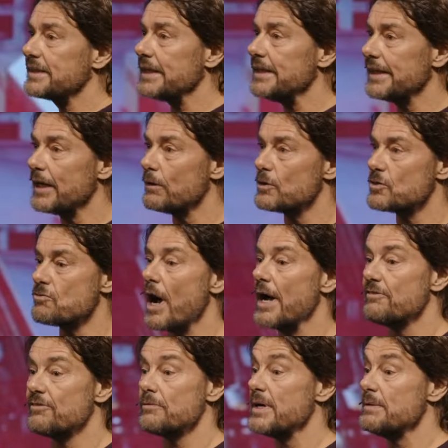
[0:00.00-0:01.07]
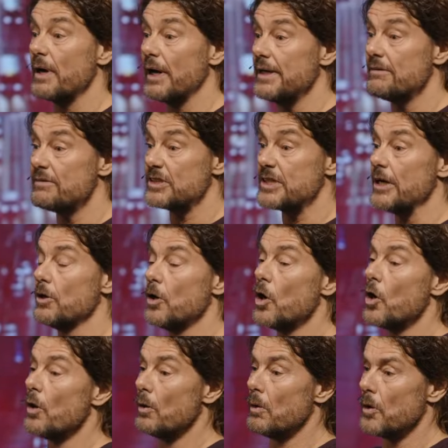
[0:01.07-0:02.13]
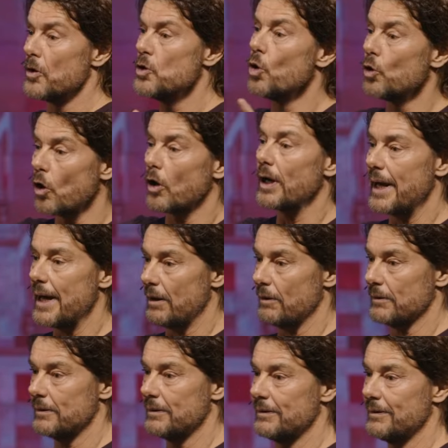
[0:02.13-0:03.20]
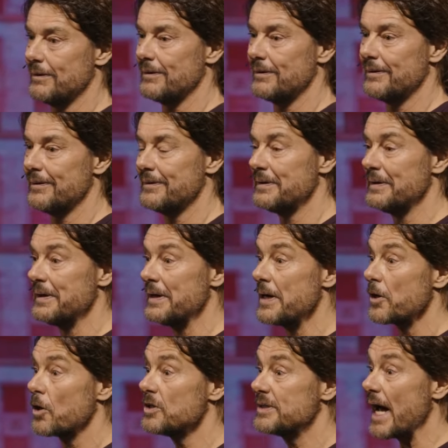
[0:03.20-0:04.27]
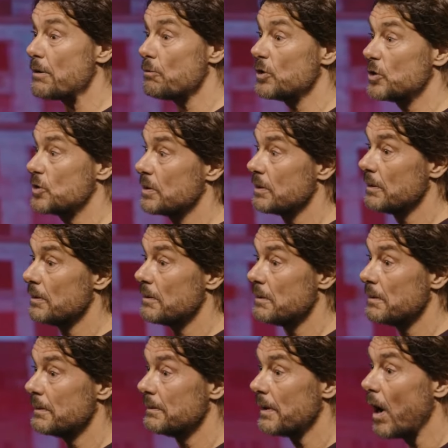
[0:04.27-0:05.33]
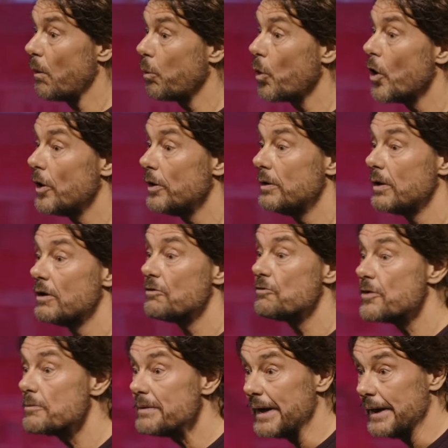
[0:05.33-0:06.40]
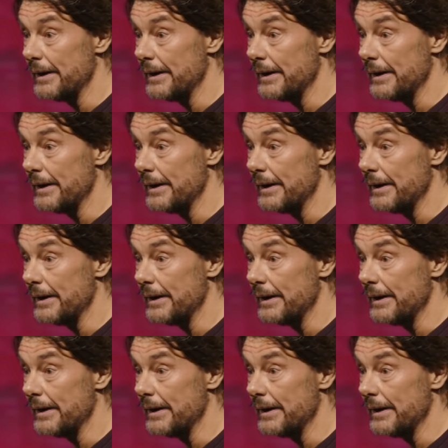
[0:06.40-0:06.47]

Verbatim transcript: just didn't think it was right for me, but I never said, you're not allowed. Because that was a word for